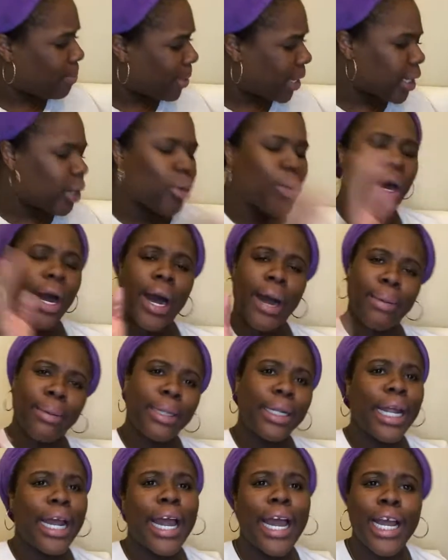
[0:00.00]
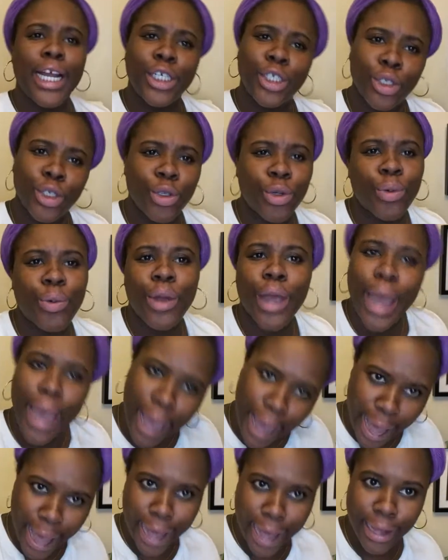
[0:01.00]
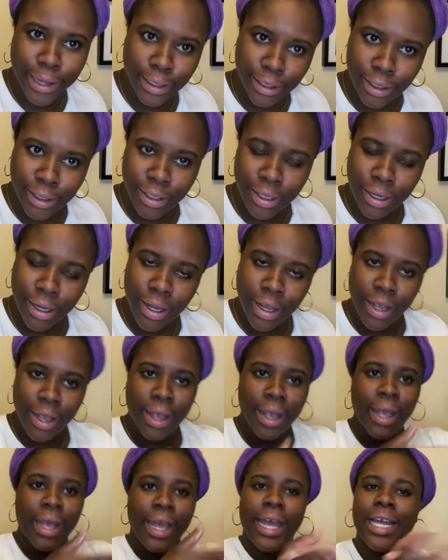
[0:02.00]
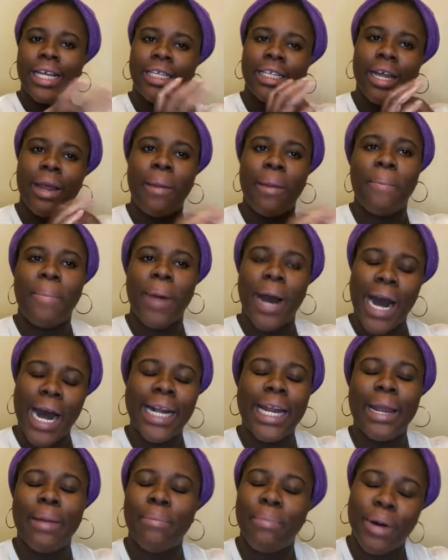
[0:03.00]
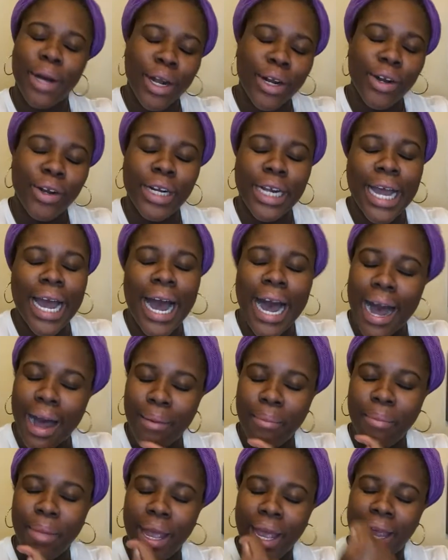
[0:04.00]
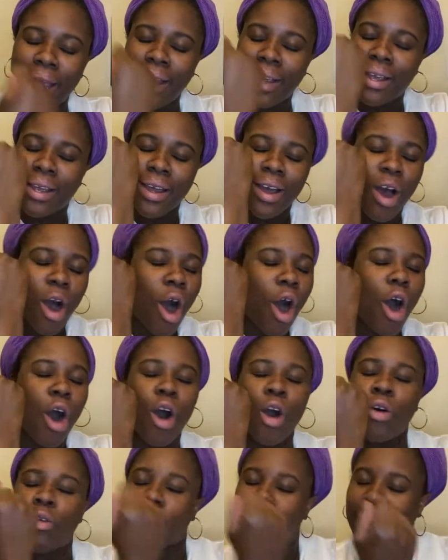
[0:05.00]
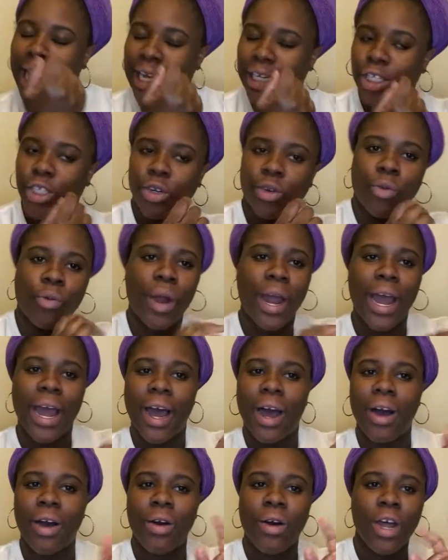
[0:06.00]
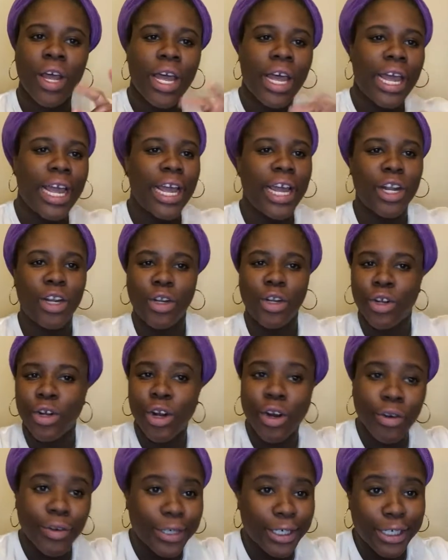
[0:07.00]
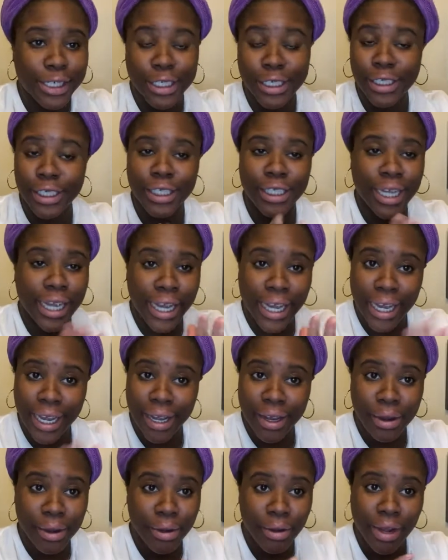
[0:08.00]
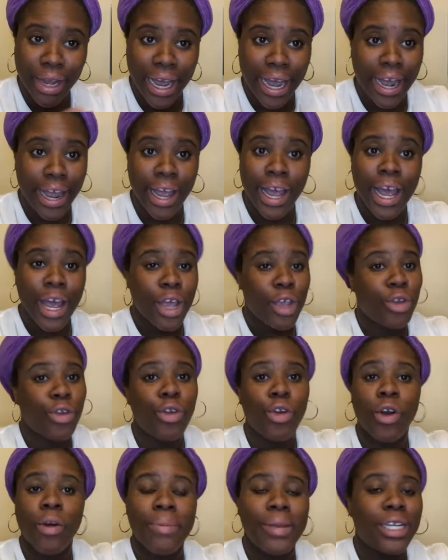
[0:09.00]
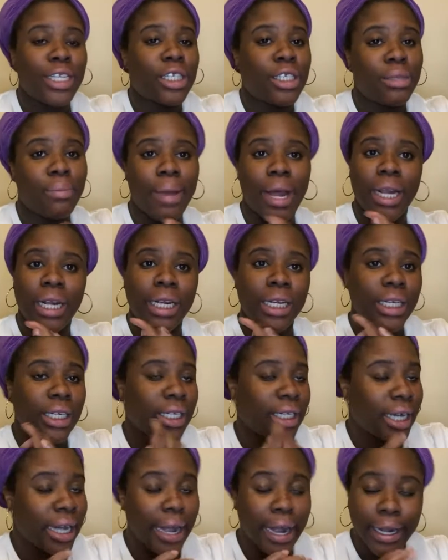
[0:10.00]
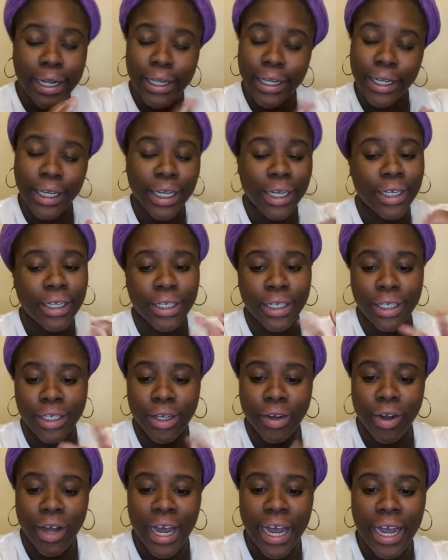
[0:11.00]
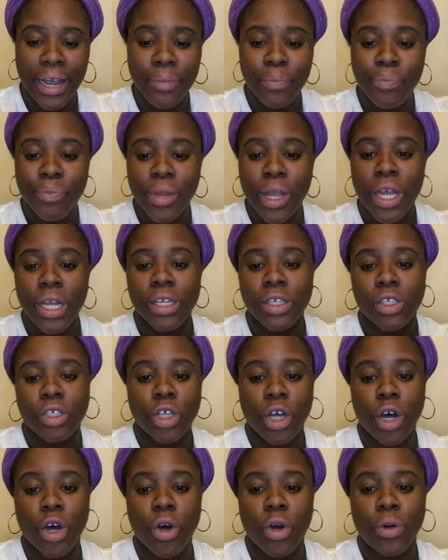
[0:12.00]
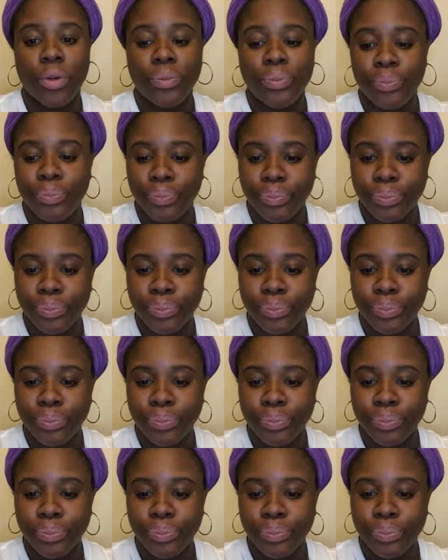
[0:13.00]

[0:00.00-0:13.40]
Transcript: butter? Well, I'm glad you asked. It's a body butter that I make all natural. It nourishes the skin, okay? You gonna be smelling good and looking good, okay? So